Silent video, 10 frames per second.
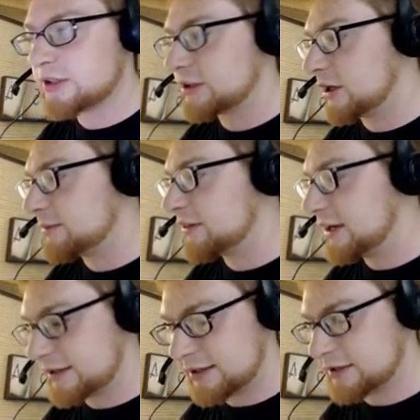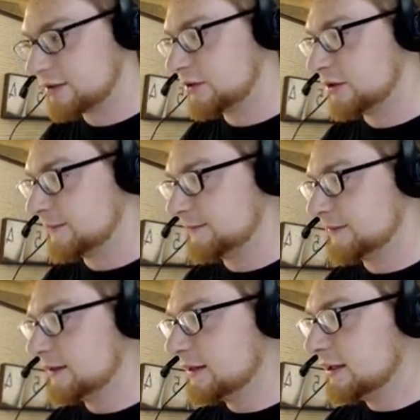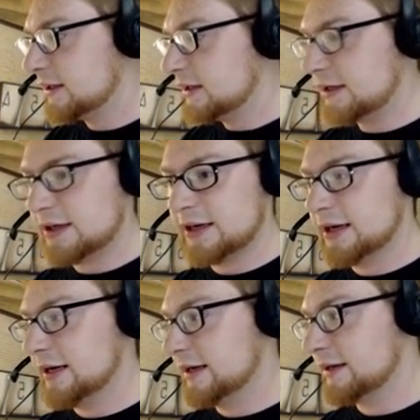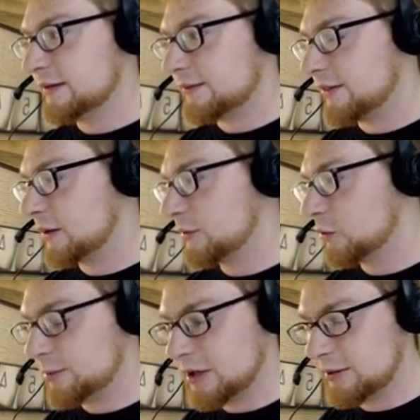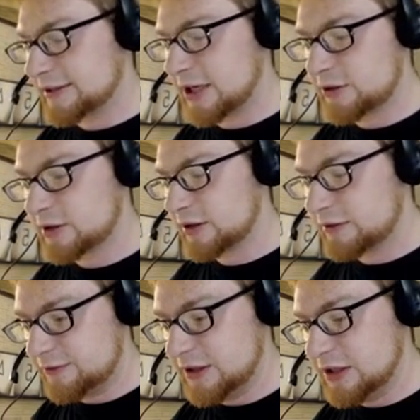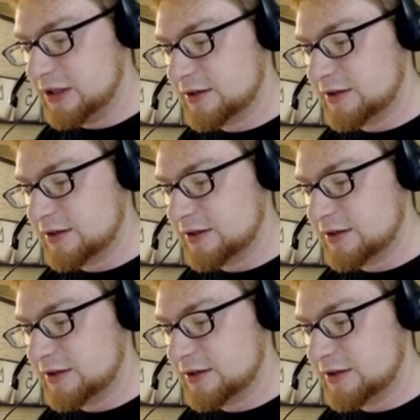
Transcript: copy that guy in here, and then we would be able to calculate phi,